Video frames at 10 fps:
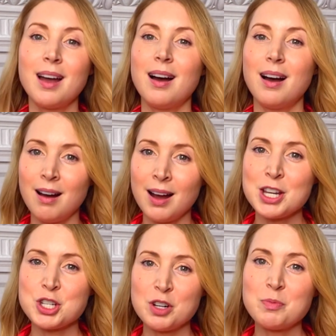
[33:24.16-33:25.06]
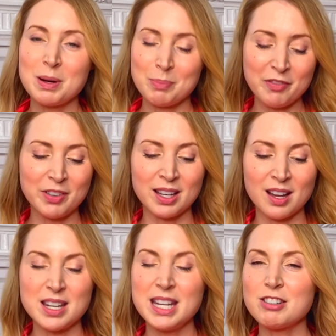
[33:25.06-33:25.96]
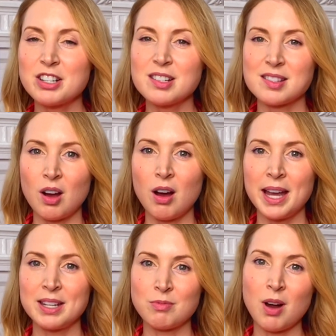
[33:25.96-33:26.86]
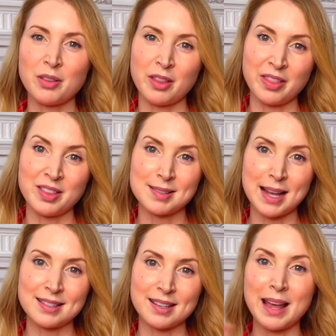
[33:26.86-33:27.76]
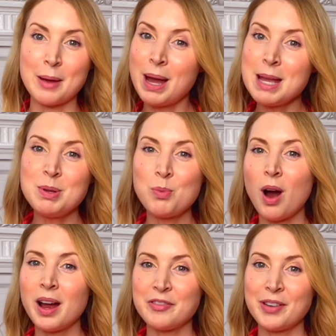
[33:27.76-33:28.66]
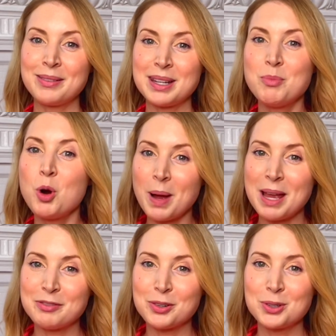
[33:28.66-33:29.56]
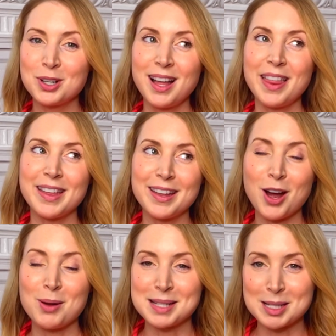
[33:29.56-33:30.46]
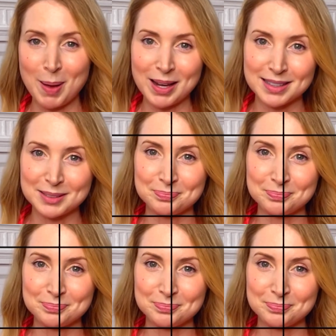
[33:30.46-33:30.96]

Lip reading: I should have pricked my finger nearer to the side rather than the center. That may be why I found it more painful than I was expecting.